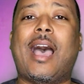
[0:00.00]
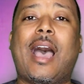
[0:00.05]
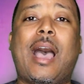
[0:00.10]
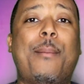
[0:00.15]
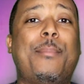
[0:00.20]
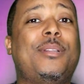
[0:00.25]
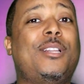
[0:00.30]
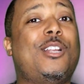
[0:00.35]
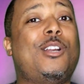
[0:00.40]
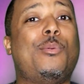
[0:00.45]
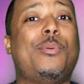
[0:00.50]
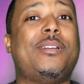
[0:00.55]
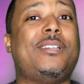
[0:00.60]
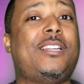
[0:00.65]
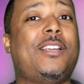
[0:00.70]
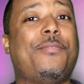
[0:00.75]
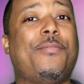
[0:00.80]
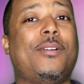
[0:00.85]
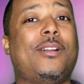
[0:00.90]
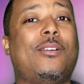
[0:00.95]
I'm a little
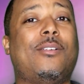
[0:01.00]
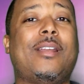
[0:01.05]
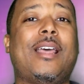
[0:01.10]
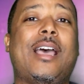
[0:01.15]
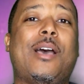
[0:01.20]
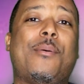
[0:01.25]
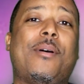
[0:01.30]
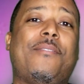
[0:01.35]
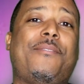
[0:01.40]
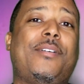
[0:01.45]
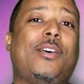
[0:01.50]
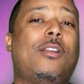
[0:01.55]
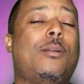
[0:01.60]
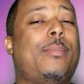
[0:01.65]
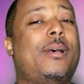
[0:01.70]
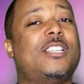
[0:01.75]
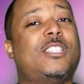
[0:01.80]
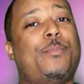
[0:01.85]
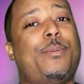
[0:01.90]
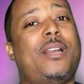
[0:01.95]
indifferent on how I felt
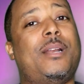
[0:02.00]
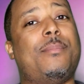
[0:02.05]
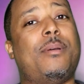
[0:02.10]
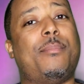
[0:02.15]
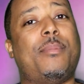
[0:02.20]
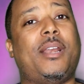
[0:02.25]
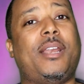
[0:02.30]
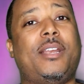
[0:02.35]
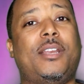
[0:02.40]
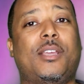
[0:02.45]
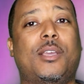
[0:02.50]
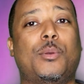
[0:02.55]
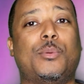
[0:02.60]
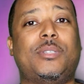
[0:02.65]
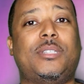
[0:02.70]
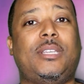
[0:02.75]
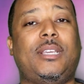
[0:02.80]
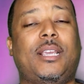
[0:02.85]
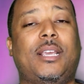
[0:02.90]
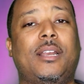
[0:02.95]
about spending my money to go
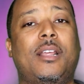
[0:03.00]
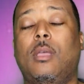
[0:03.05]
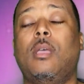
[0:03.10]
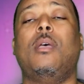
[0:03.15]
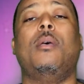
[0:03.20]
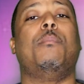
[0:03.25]
see it.